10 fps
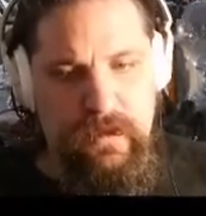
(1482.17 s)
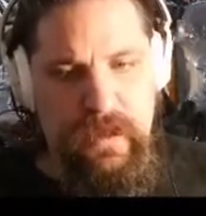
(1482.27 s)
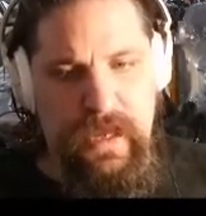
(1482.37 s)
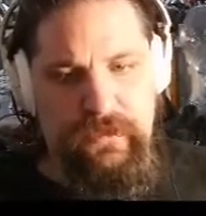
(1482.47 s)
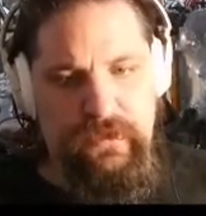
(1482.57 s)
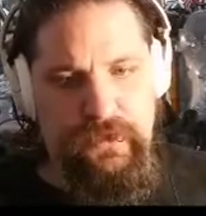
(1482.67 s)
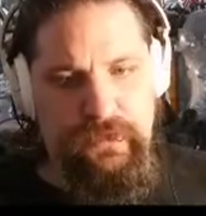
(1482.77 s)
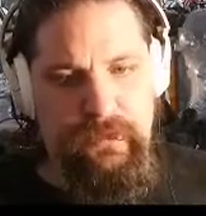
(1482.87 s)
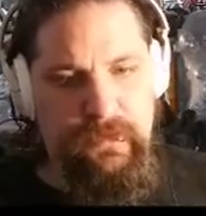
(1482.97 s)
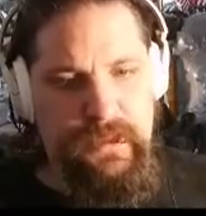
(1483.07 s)
As
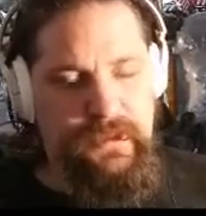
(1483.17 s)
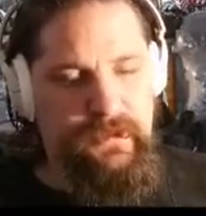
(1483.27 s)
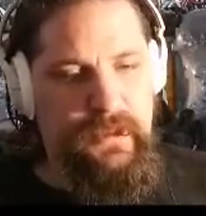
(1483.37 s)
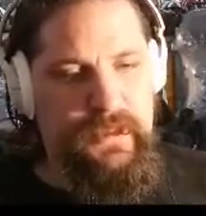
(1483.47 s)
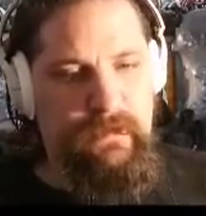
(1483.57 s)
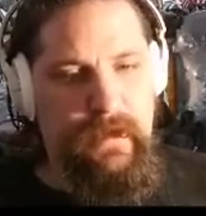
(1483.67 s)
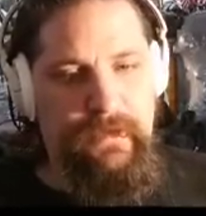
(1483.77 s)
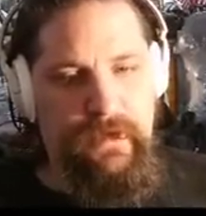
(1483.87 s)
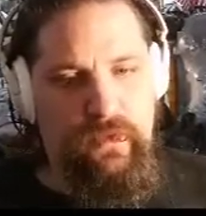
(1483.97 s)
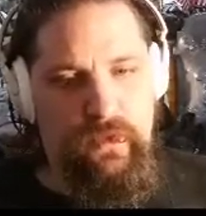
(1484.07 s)
usual, we need to look
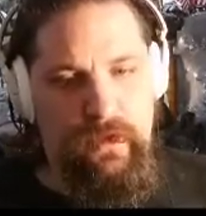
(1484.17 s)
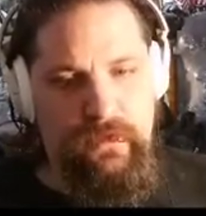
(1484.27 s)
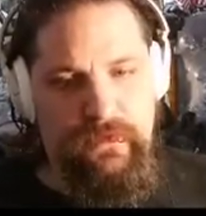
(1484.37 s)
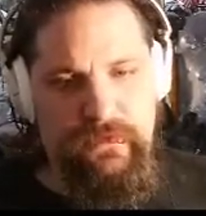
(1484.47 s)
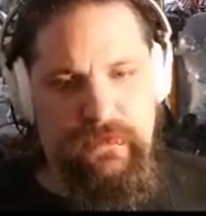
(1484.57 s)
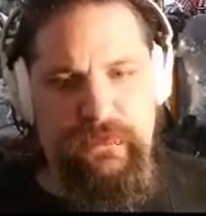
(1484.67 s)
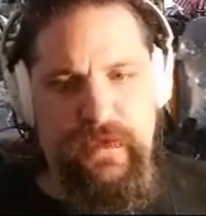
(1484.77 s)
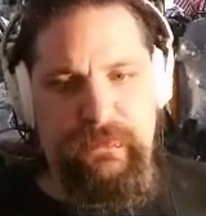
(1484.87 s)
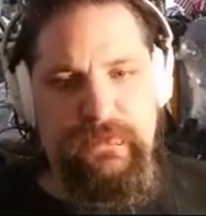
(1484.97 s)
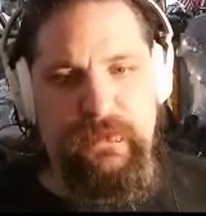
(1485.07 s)
around the corners as a
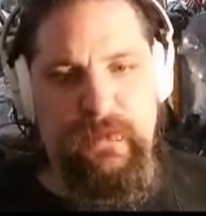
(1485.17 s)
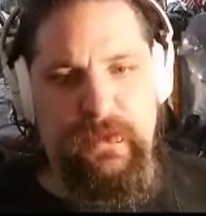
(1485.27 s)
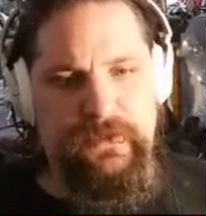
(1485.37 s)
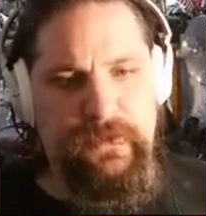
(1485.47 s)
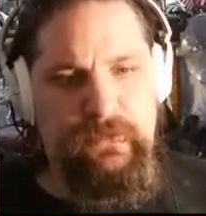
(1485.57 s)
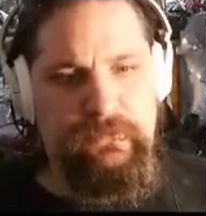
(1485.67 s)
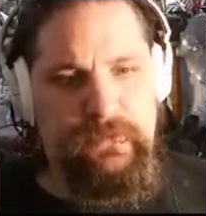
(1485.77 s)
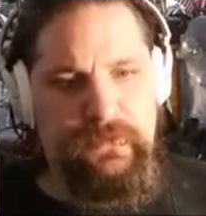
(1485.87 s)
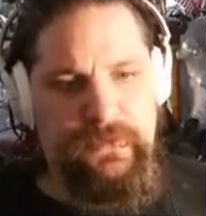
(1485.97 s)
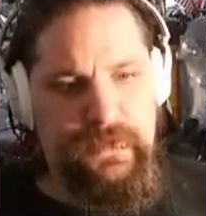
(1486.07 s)
safety measure
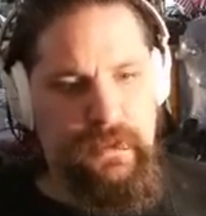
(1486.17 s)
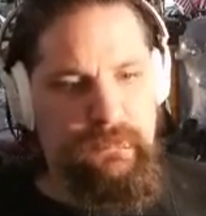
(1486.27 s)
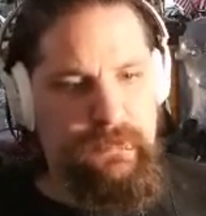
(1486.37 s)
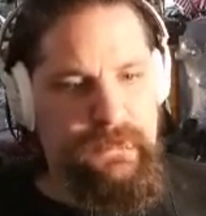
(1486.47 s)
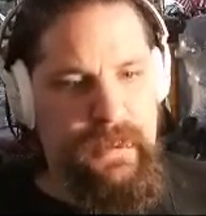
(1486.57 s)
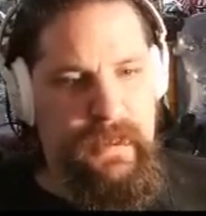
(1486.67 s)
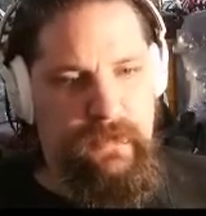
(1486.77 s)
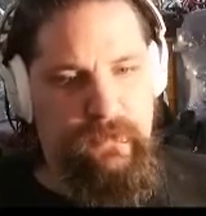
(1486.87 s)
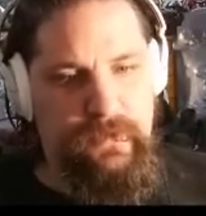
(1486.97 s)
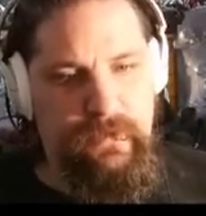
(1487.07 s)
to see what the heck
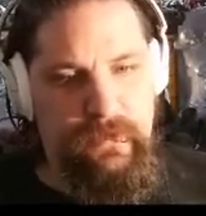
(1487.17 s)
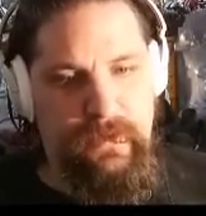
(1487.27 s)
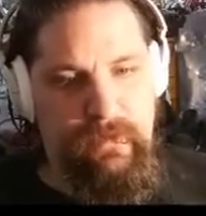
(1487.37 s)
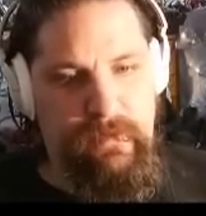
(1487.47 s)
we're doing.